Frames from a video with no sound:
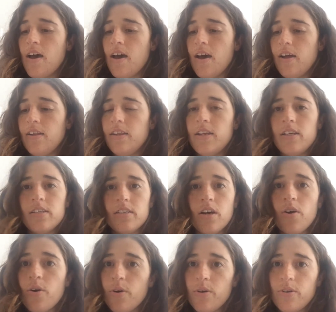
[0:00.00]
and there is a
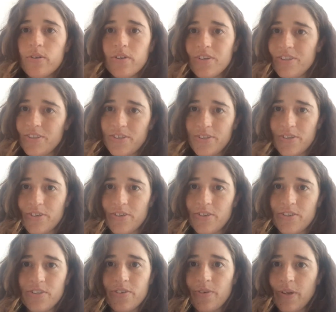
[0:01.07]
whole culture
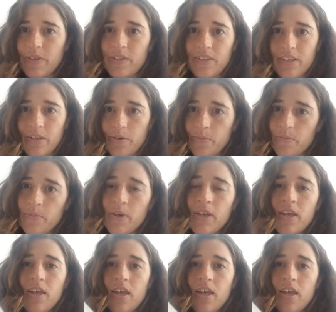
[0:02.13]
surrounding them,